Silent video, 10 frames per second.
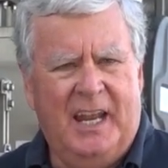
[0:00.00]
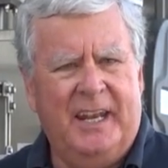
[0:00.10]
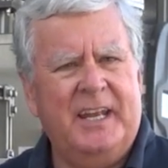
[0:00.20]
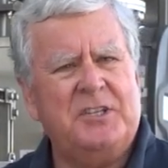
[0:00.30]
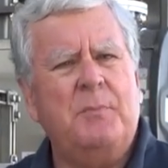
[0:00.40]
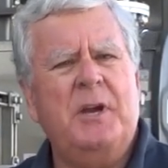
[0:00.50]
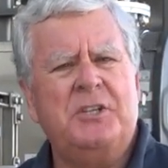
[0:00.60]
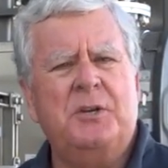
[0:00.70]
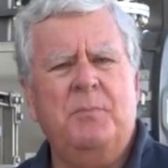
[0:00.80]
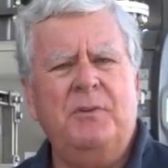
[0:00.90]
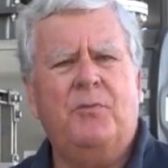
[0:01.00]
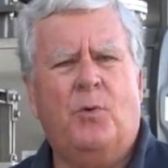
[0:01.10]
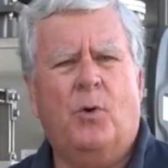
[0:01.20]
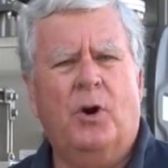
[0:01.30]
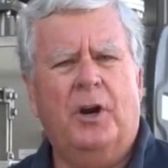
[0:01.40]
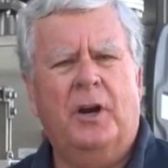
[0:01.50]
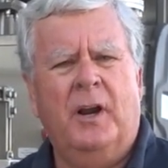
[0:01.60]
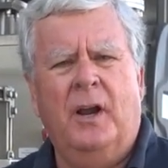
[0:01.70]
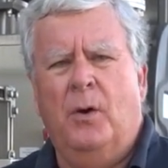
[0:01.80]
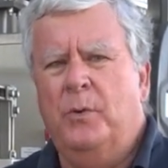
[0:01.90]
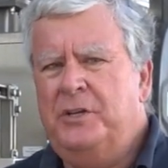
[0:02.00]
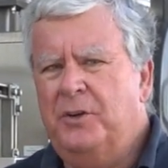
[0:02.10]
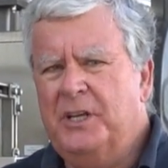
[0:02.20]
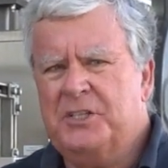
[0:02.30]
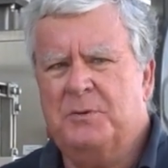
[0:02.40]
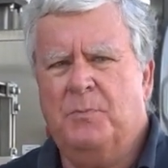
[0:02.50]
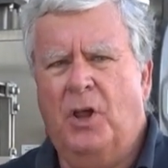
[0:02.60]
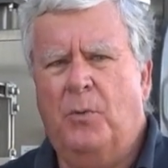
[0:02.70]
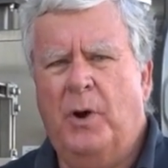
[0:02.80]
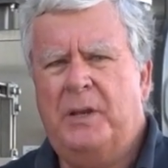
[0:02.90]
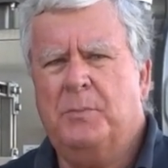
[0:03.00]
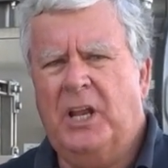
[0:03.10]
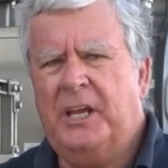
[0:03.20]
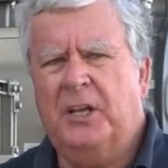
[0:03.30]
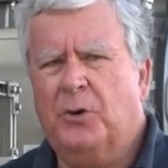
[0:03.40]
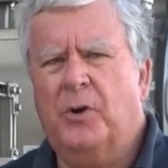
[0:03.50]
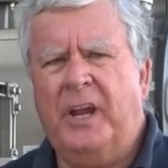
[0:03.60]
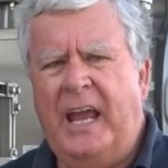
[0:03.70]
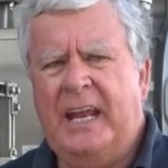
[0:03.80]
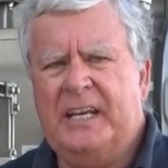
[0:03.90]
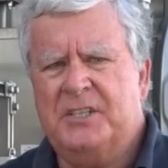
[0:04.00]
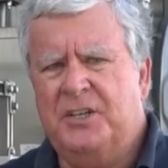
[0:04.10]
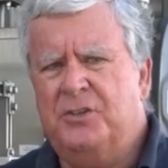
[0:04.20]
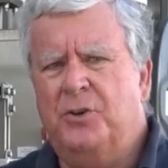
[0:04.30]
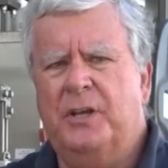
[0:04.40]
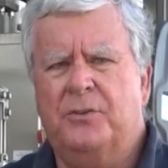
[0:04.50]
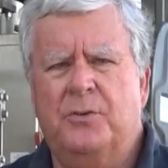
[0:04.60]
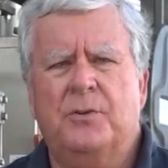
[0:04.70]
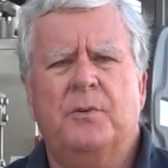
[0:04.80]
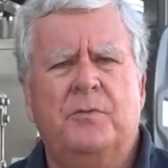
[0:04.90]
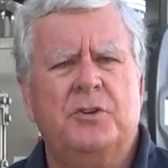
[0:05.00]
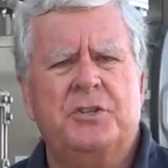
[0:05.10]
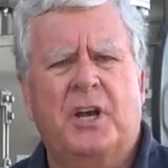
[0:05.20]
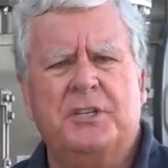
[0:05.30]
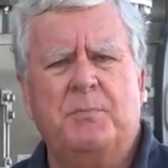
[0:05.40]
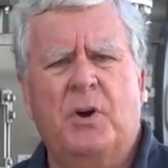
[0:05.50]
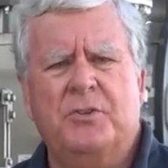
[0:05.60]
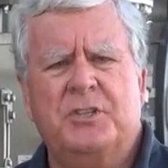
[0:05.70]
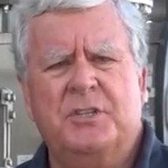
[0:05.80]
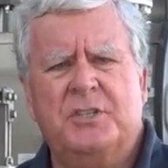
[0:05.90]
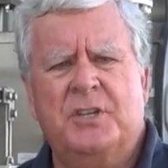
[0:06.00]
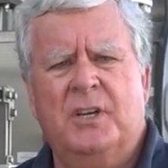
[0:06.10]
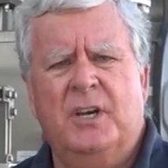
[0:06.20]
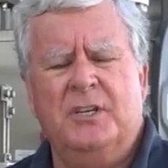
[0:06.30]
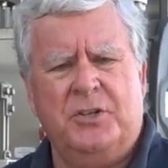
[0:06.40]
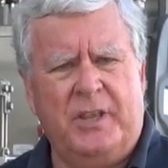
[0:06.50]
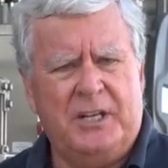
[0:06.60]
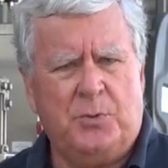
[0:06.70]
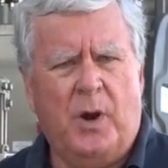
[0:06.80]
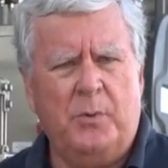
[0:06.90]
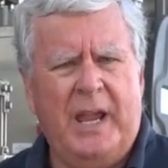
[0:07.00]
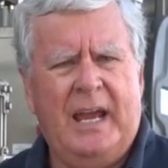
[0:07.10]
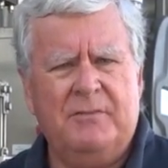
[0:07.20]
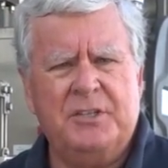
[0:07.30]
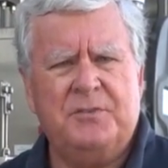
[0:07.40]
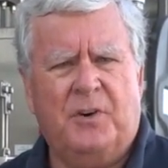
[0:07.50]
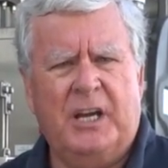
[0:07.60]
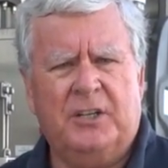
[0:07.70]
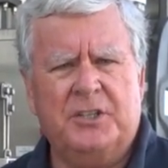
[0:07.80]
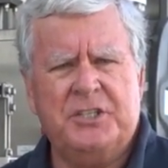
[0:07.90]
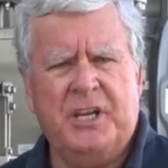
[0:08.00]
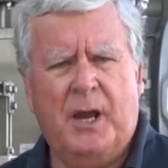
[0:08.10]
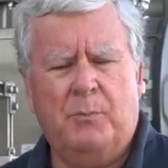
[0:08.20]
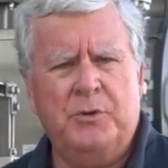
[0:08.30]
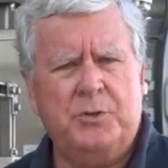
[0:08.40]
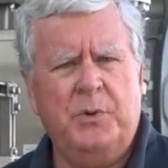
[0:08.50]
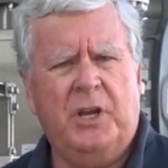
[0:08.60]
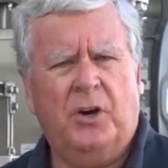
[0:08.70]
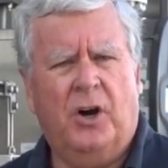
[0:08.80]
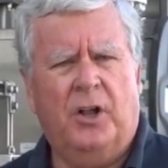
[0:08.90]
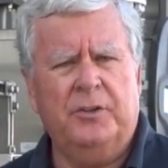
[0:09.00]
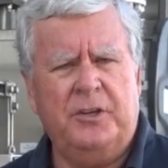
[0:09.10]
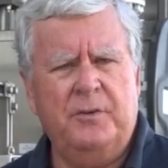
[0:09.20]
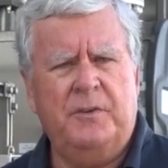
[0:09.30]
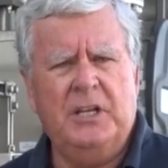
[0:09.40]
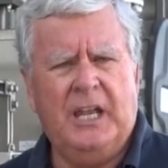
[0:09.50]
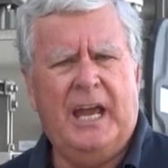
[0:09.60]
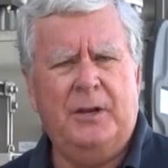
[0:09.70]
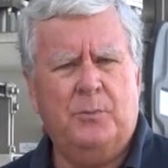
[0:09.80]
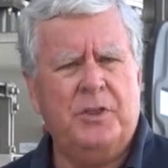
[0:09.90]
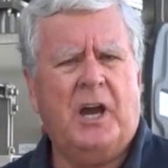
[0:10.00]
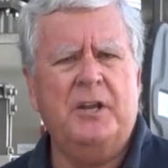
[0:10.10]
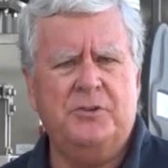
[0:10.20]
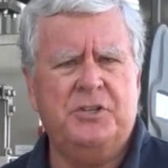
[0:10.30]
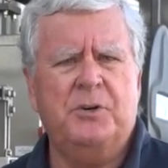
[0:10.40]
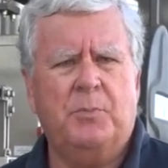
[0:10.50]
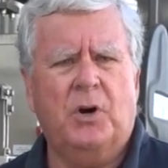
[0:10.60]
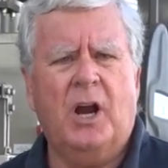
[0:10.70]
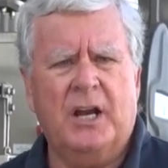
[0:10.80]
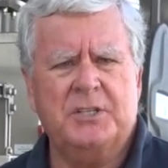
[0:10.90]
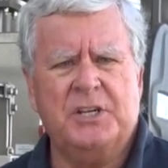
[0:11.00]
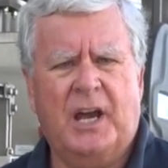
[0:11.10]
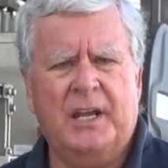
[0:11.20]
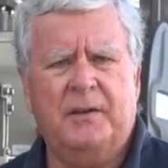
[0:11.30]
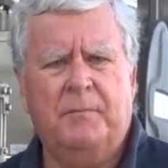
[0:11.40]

And as I mentioned before, we do get some low-weight molecular organics that do get through the reverse osmosis. So that's why we have this final step, which we call UV light with hydrogen peroxide.